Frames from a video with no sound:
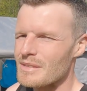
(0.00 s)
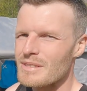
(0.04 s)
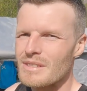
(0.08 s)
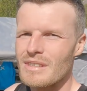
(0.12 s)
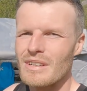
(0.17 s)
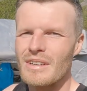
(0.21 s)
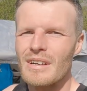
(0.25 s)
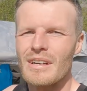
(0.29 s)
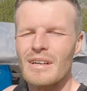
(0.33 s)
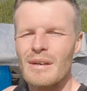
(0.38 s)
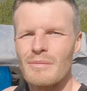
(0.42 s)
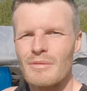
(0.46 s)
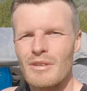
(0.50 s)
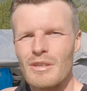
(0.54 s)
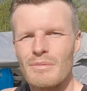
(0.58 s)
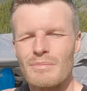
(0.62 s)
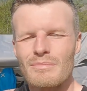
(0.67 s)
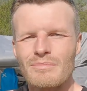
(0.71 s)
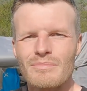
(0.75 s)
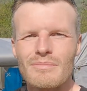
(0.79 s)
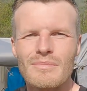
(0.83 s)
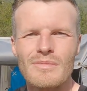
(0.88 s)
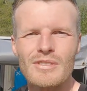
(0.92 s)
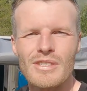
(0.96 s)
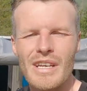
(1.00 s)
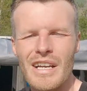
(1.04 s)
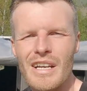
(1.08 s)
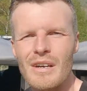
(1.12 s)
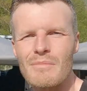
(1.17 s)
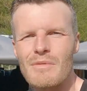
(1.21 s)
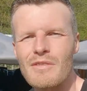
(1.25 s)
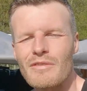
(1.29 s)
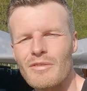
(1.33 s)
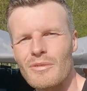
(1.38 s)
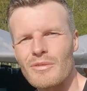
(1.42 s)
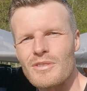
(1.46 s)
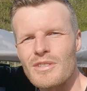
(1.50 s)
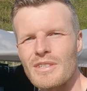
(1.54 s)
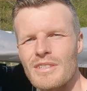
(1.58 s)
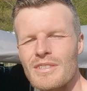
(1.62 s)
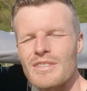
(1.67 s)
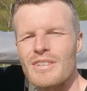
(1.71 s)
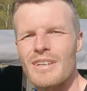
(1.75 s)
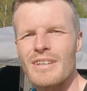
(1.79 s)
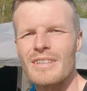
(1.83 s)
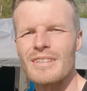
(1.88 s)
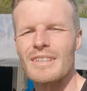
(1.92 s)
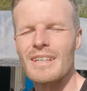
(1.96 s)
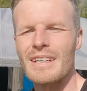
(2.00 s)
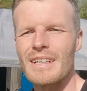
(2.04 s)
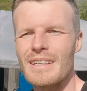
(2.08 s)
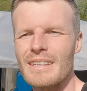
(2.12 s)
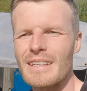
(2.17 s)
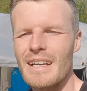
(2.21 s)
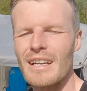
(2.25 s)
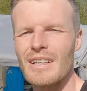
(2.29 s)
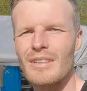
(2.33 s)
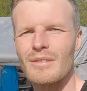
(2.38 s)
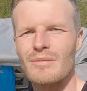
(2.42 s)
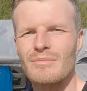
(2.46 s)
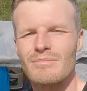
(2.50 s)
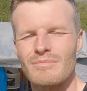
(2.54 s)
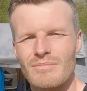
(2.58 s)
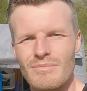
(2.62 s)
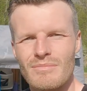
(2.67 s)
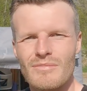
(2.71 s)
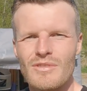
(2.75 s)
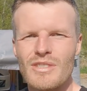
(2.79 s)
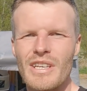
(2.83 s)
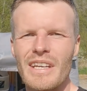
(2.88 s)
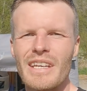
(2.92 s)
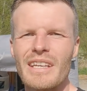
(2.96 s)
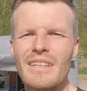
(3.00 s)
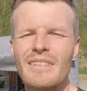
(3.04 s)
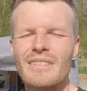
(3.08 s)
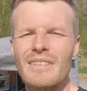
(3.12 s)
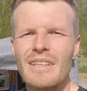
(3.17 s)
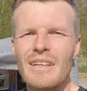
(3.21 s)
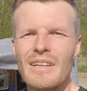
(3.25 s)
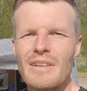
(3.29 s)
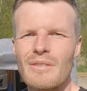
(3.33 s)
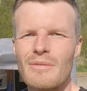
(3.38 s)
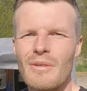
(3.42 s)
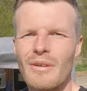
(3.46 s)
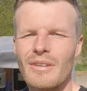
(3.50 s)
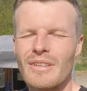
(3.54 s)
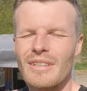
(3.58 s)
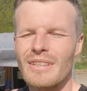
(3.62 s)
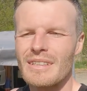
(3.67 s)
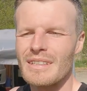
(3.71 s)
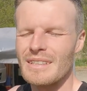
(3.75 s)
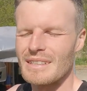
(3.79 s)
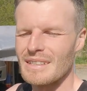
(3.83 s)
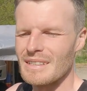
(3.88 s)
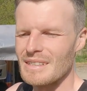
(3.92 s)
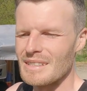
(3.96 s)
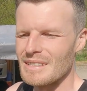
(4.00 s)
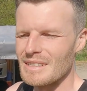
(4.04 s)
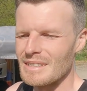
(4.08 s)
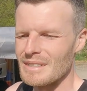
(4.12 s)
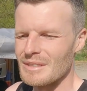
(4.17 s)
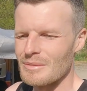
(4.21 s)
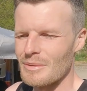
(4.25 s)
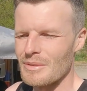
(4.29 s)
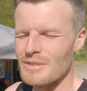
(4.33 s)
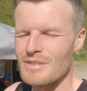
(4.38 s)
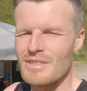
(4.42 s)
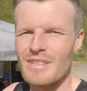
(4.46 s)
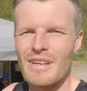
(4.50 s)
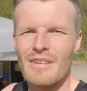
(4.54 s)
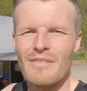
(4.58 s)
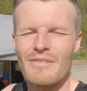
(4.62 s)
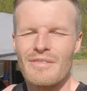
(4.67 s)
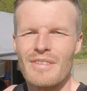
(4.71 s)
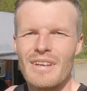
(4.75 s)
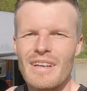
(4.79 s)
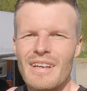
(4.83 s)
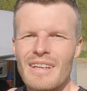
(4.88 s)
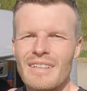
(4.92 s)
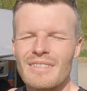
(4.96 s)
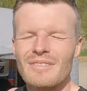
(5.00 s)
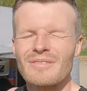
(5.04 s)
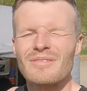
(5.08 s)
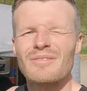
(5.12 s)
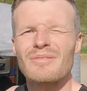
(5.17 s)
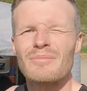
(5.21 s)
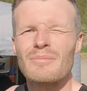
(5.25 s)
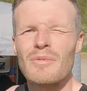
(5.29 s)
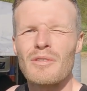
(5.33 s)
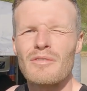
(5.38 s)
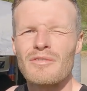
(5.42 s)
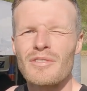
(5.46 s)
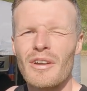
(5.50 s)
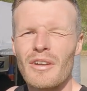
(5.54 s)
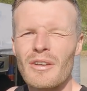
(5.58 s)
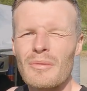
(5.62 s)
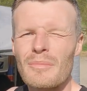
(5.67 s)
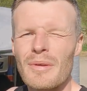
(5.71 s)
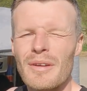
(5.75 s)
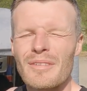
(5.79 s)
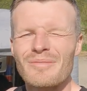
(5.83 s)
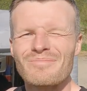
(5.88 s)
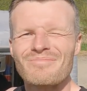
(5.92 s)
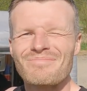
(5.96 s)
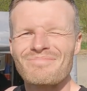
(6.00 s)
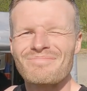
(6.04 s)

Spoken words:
So I'm going to check out my footage and I'll check in later on once I've moved on a bit.